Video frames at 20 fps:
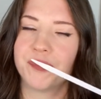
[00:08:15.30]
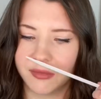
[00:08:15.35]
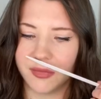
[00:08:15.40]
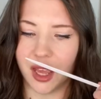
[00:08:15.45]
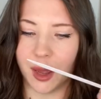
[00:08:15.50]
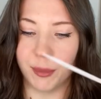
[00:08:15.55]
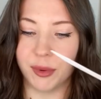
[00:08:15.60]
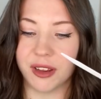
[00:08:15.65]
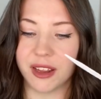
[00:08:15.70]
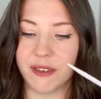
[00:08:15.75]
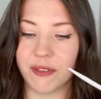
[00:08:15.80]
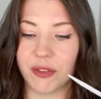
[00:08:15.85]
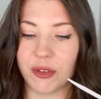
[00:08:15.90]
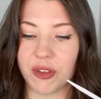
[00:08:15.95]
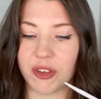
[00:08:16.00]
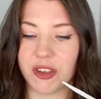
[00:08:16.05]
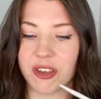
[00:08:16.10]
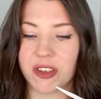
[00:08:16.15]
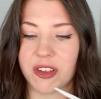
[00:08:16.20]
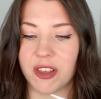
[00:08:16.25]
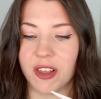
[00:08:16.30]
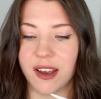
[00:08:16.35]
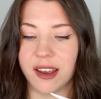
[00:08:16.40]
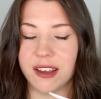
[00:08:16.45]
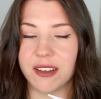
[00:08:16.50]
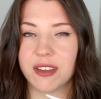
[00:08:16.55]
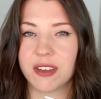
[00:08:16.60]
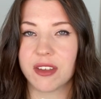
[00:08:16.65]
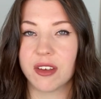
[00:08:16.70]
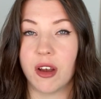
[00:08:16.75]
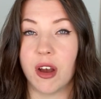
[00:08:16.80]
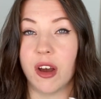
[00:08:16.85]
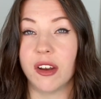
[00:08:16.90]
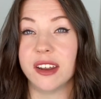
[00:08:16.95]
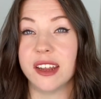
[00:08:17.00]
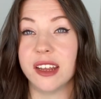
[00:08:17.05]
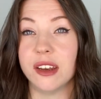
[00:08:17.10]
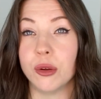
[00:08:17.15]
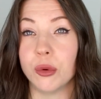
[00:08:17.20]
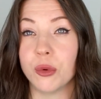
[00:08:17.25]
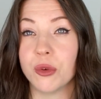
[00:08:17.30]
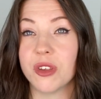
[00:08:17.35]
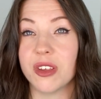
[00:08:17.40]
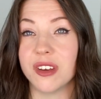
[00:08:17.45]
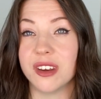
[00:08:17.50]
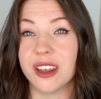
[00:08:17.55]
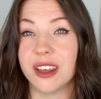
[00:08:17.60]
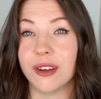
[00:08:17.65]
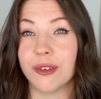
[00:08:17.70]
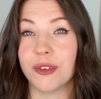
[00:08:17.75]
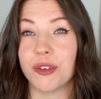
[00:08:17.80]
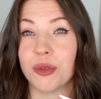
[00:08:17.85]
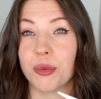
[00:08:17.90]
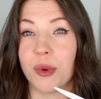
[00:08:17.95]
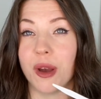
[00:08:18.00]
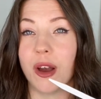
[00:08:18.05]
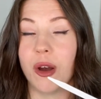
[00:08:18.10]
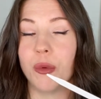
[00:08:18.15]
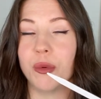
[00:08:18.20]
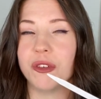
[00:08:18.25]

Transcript: I believe there's a slight honey note in here as well,